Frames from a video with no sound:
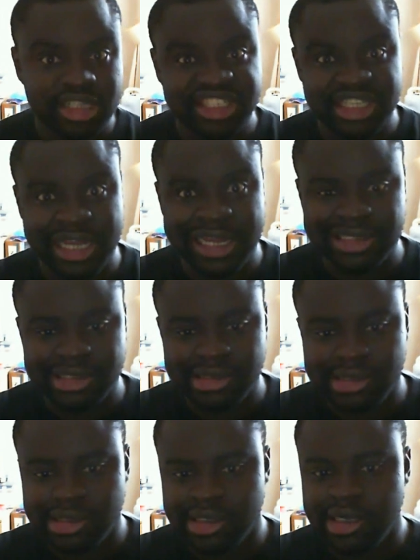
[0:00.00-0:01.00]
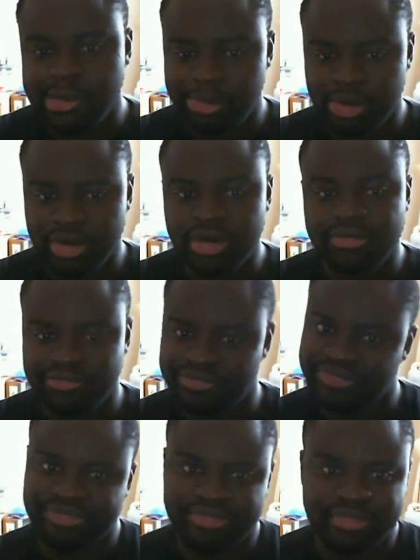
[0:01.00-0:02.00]
as yet, but
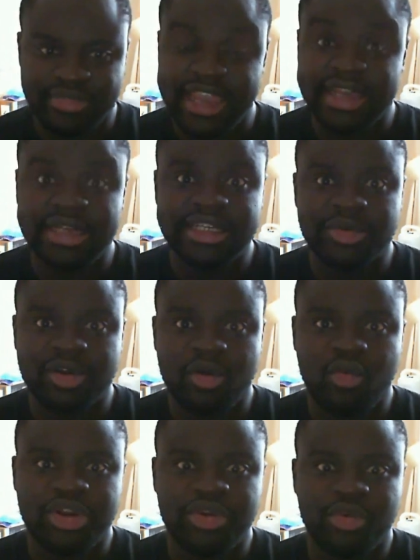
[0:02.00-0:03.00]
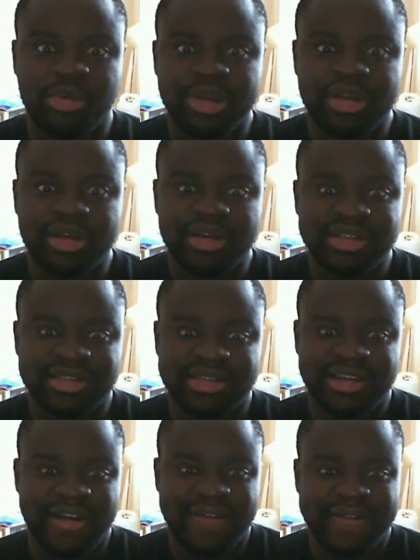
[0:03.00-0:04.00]
hey, at least we've got Wonder Woman, so
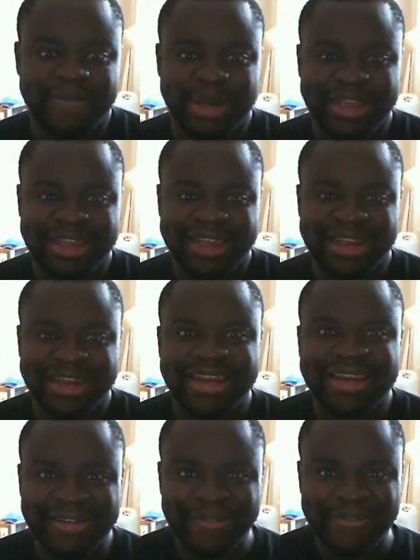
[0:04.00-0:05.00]
you can't complain, can you?